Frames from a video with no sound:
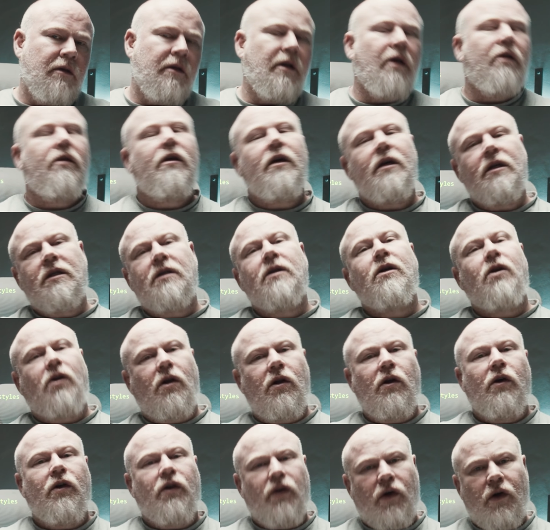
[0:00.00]
Now, these
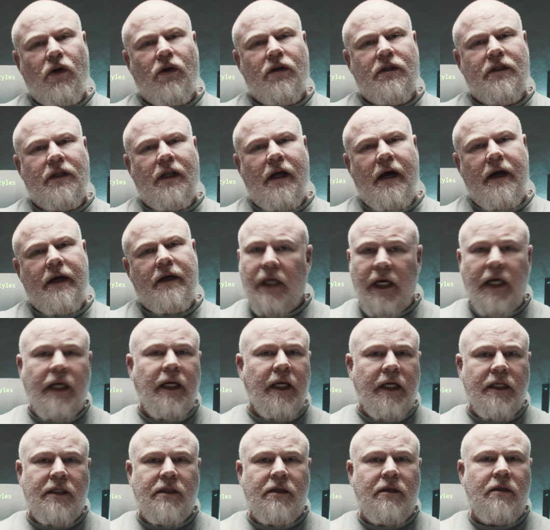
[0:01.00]
include hooks like
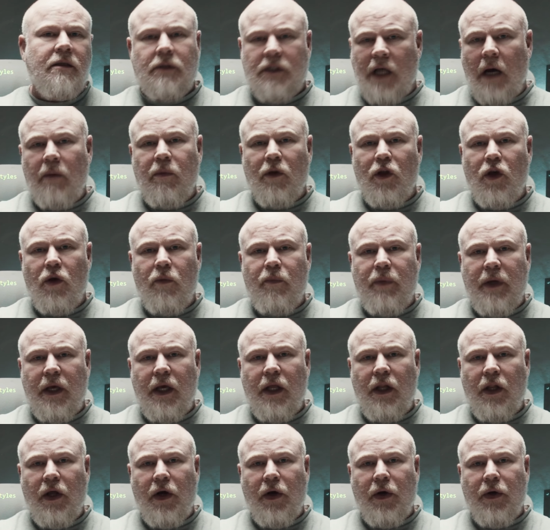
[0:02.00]
init,
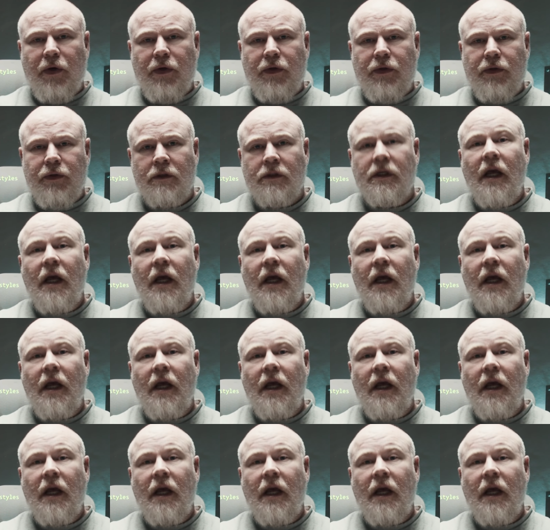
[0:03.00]
WP load,